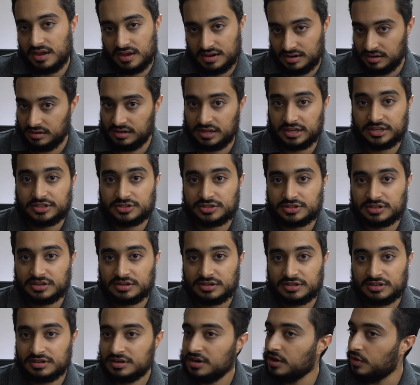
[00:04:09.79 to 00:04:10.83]
in a
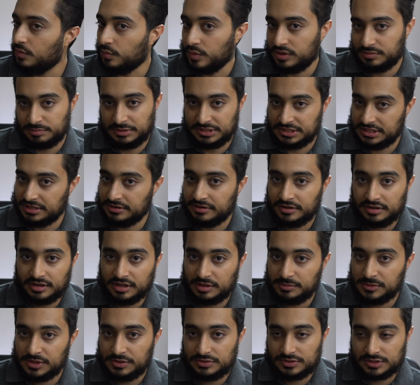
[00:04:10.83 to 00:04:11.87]
lecture, what material
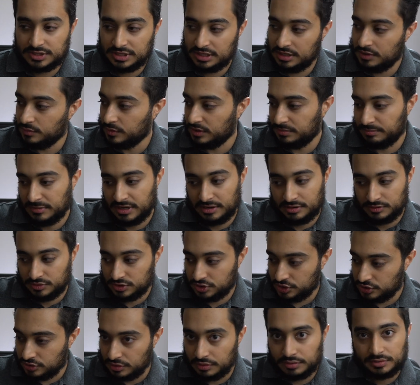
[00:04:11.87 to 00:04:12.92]
I'm using, what my
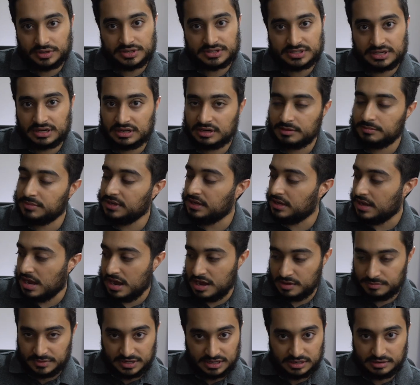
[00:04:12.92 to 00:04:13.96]
stroke is going to be,
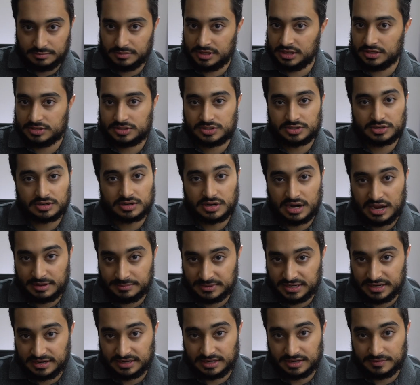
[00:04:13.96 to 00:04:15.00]
how I'm going to make sure I'm
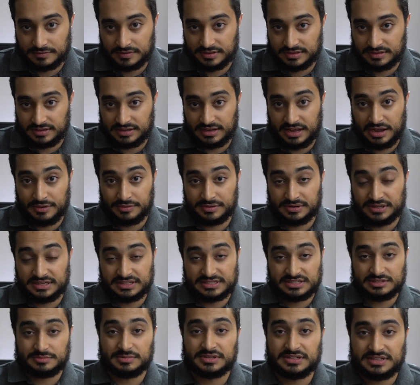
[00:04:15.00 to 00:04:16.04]
getting everything how it
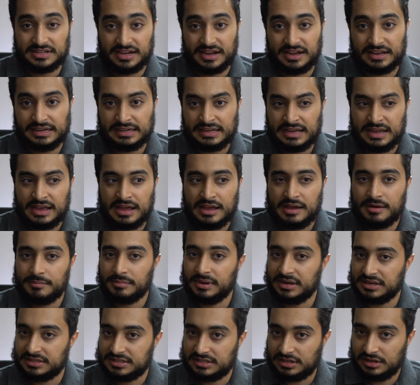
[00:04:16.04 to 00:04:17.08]
needs to be done.
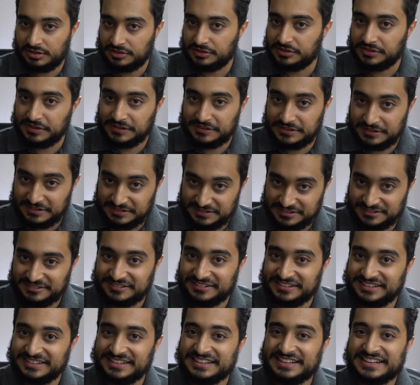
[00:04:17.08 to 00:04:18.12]
But it's another thing to do
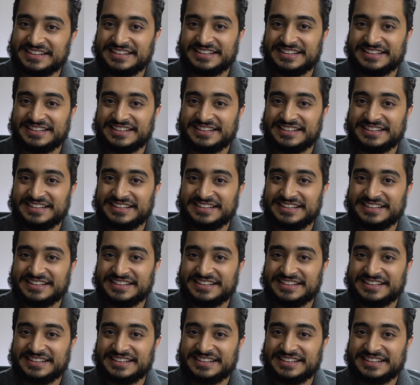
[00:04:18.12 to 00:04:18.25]
it.